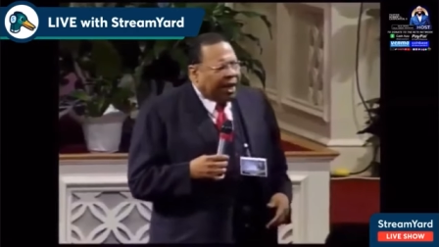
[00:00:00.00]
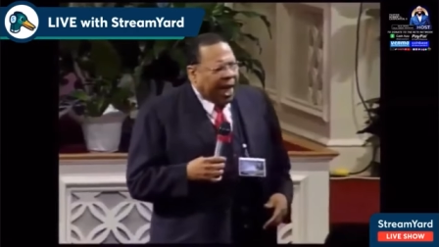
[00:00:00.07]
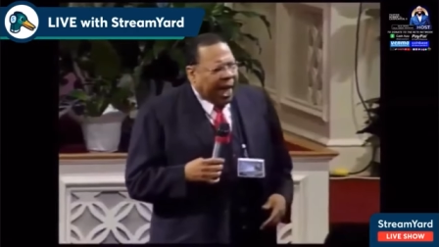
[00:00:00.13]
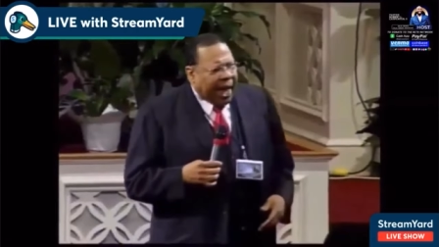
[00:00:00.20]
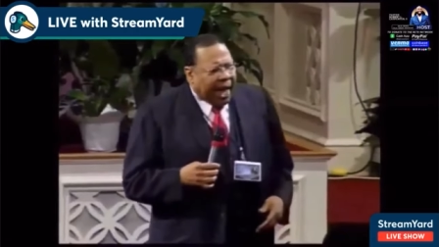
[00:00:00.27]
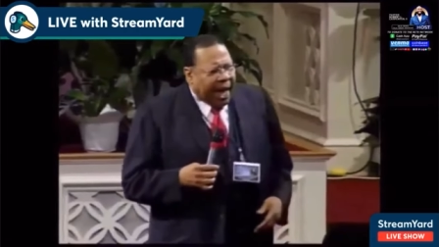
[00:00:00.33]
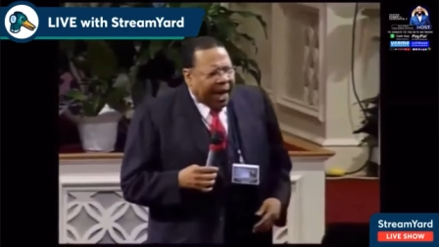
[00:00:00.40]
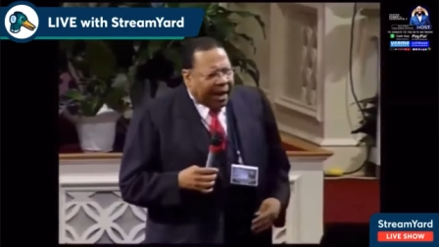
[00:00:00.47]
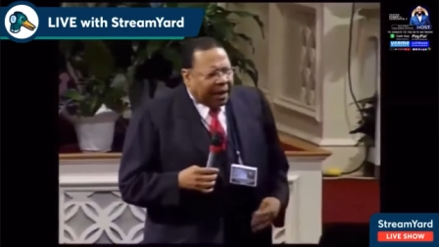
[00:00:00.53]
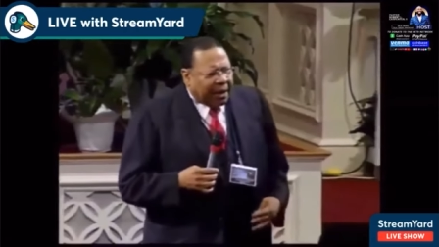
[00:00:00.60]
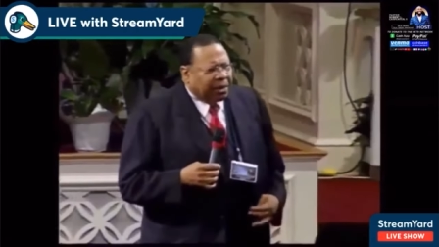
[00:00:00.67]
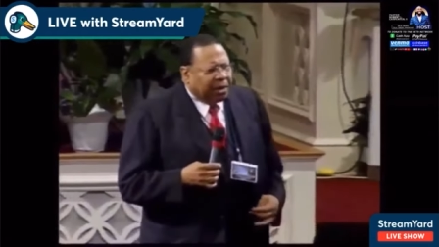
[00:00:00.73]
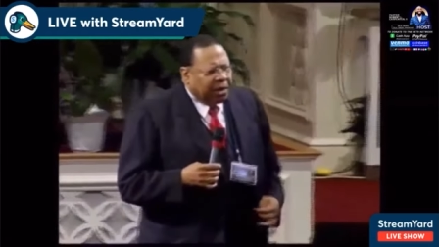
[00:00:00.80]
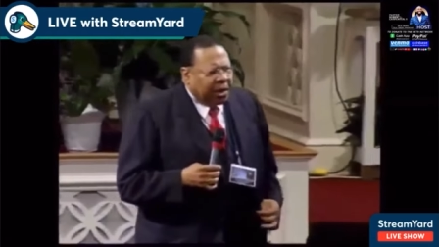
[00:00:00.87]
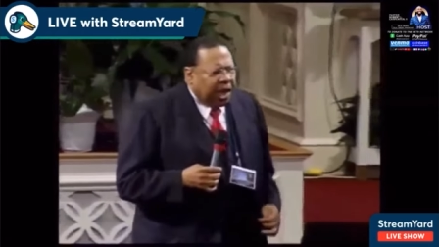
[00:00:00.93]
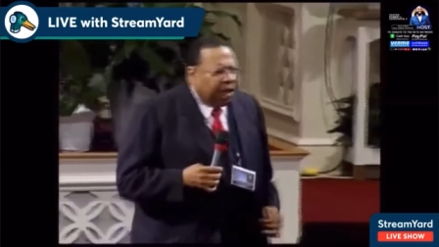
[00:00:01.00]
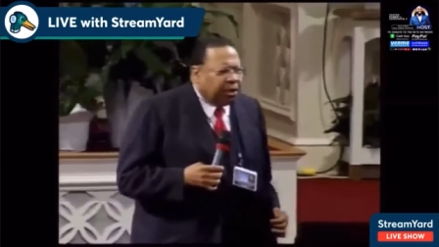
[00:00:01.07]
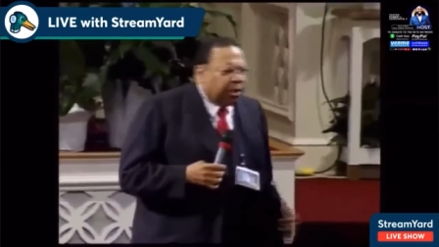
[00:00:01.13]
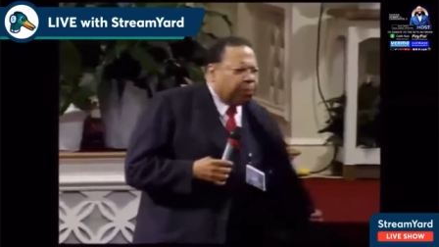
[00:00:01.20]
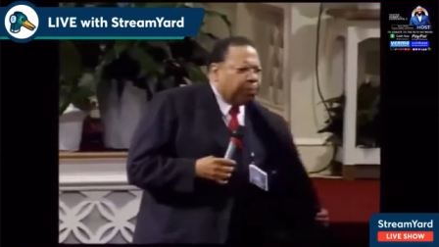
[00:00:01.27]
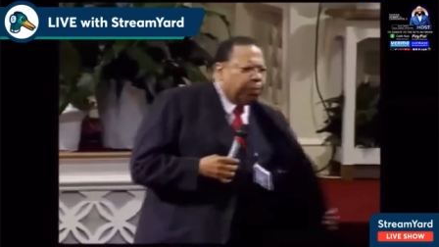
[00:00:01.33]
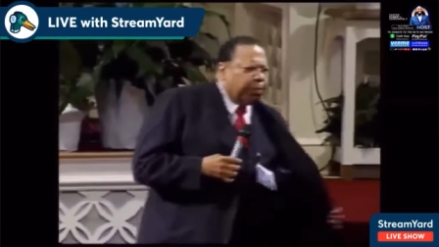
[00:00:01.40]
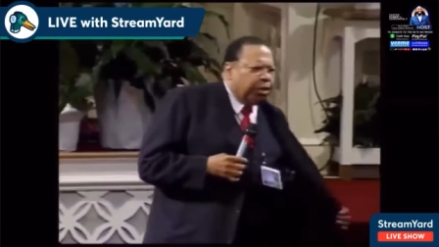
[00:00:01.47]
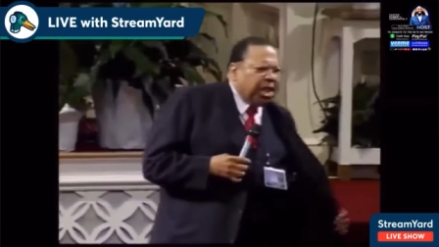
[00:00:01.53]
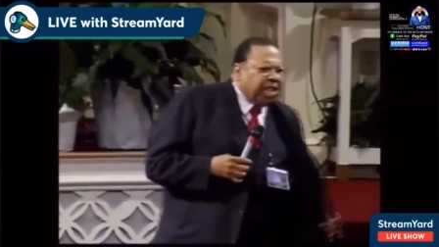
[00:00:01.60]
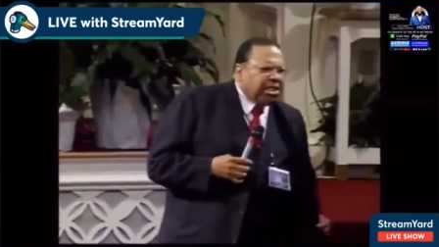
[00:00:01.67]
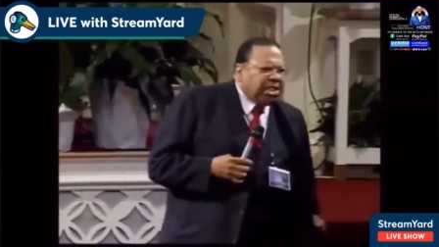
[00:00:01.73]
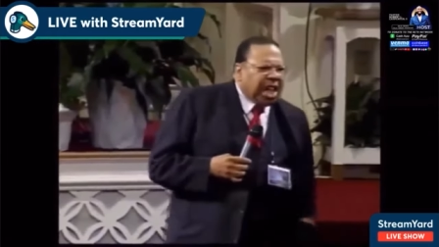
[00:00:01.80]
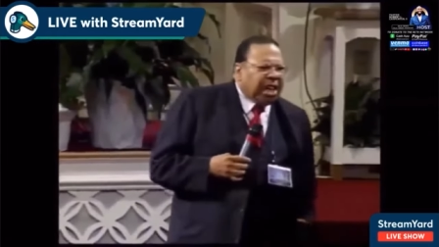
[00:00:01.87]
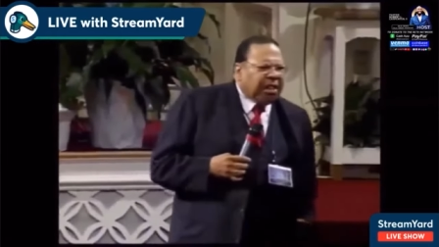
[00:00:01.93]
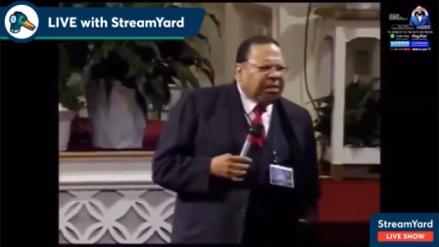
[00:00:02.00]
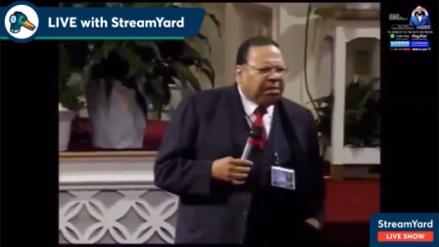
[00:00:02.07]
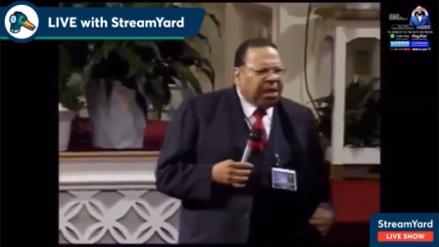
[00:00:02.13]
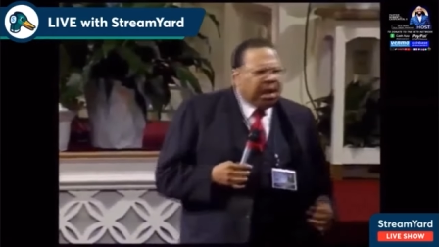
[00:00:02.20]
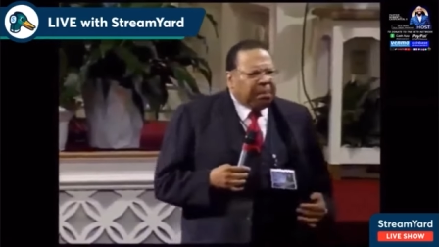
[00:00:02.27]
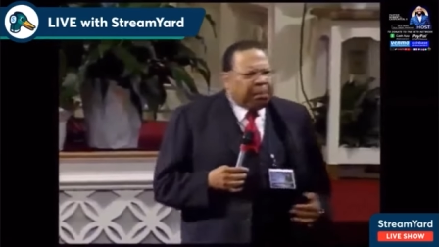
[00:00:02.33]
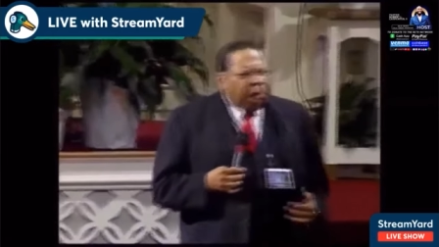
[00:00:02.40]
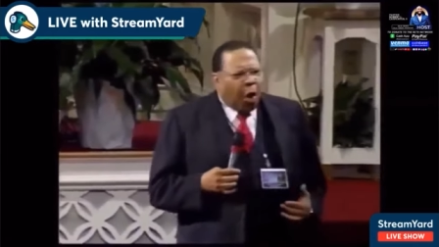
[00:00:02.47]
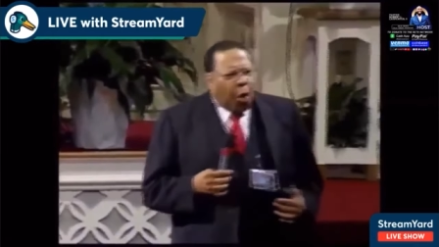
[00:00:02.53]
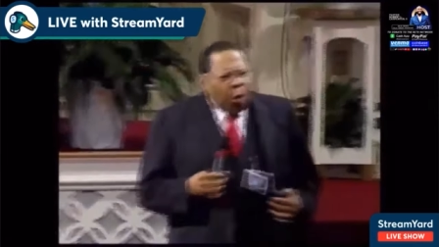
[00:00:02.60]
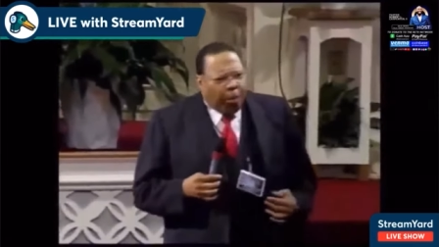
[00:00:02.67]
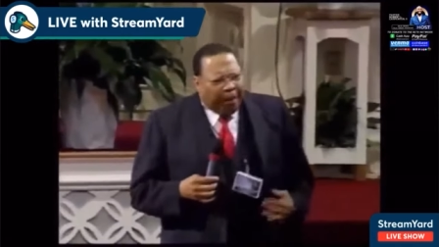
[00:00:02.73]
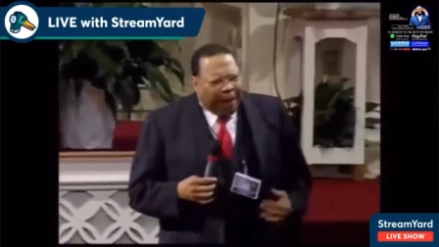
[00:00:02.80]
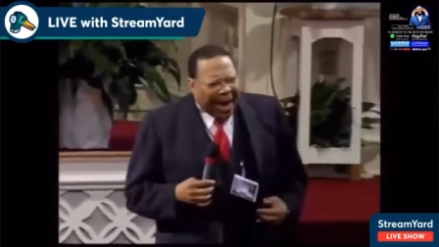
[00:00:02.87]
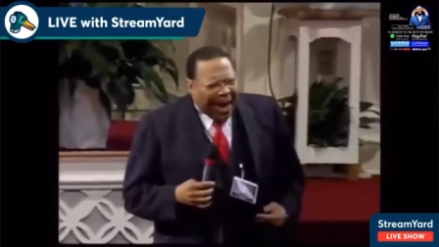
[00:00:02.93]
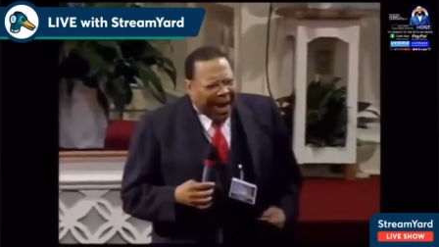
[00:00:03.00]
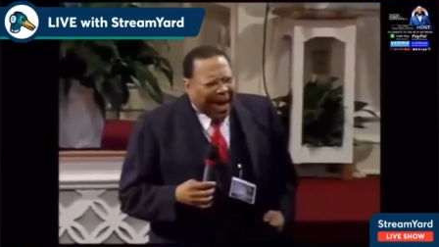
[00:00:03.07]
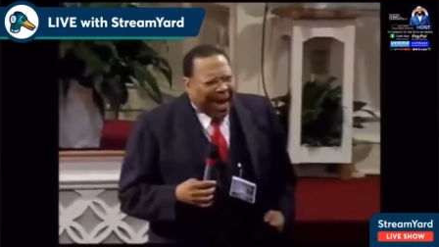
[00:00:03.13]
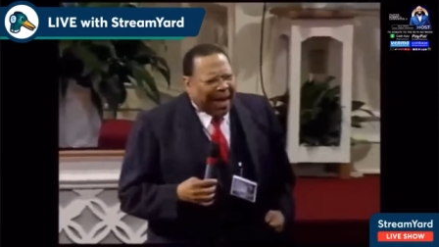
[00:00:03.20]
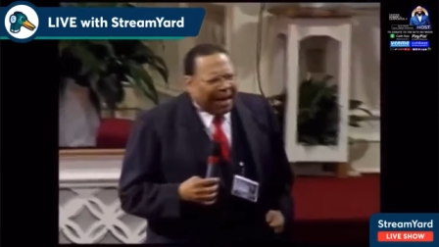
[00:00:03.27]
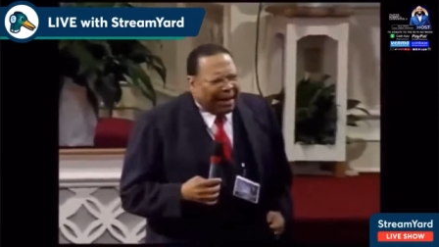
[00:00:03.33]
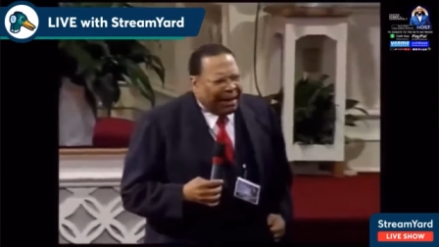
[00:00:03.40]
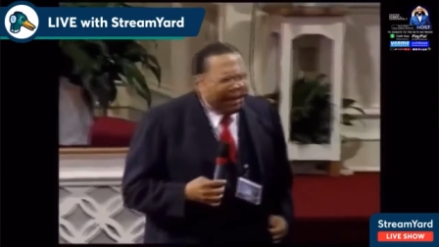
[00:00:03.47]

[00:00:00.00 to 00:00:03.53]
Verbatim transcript: in their houses. He was a preaching poor man.